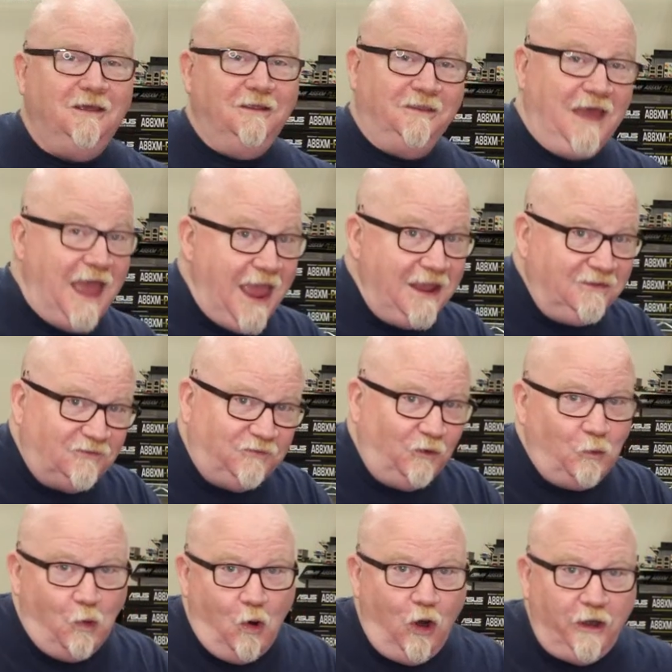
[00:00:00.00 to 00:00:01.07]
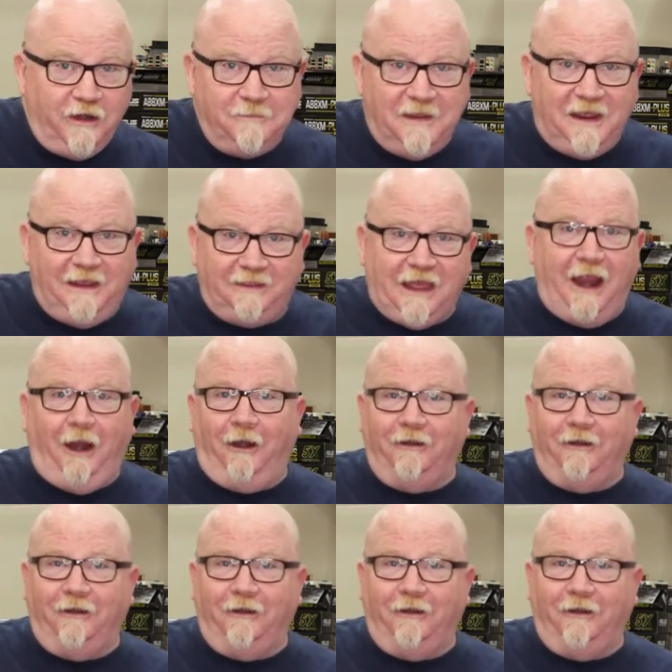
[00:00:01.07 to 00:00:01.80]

Thanks for warning me there,